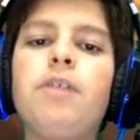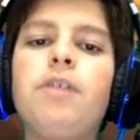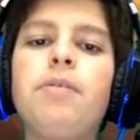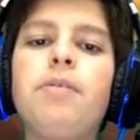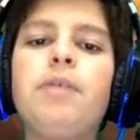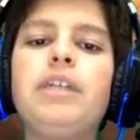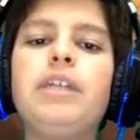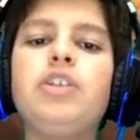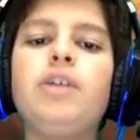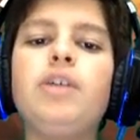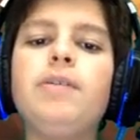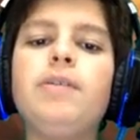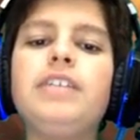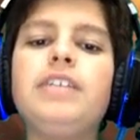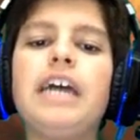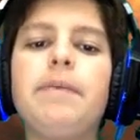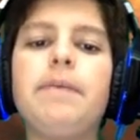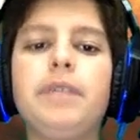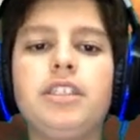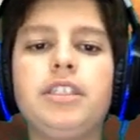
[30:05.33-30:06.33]
mean by double
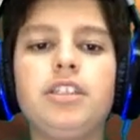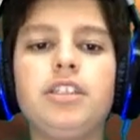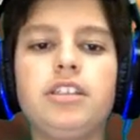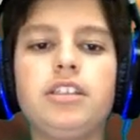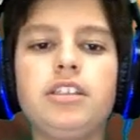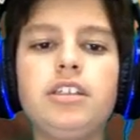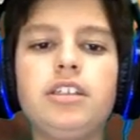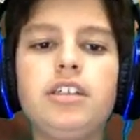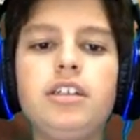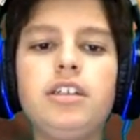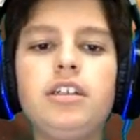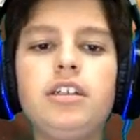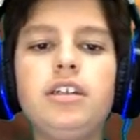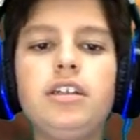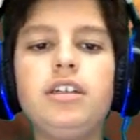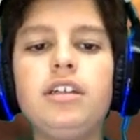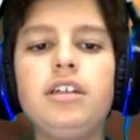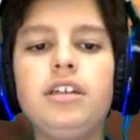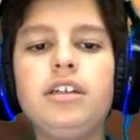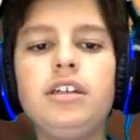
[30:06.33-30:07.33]
tap is just
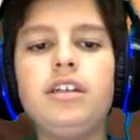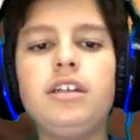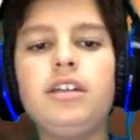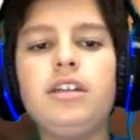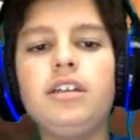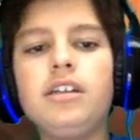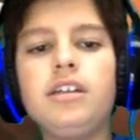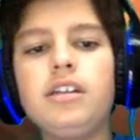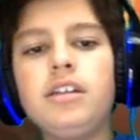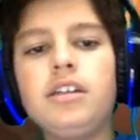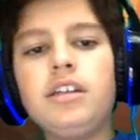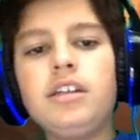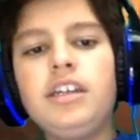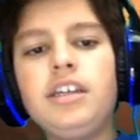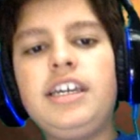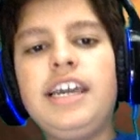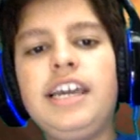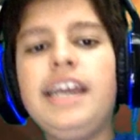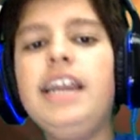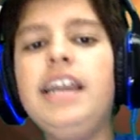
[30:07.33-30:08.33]

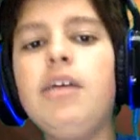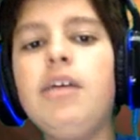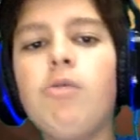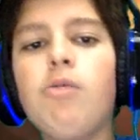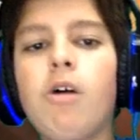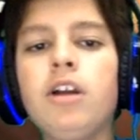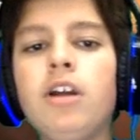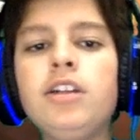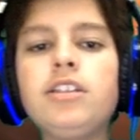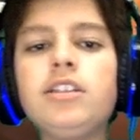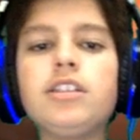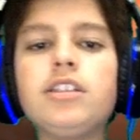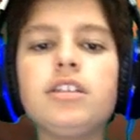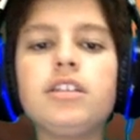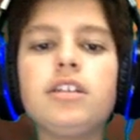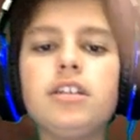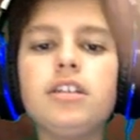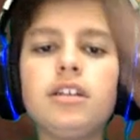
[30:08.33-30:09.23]
kill it once,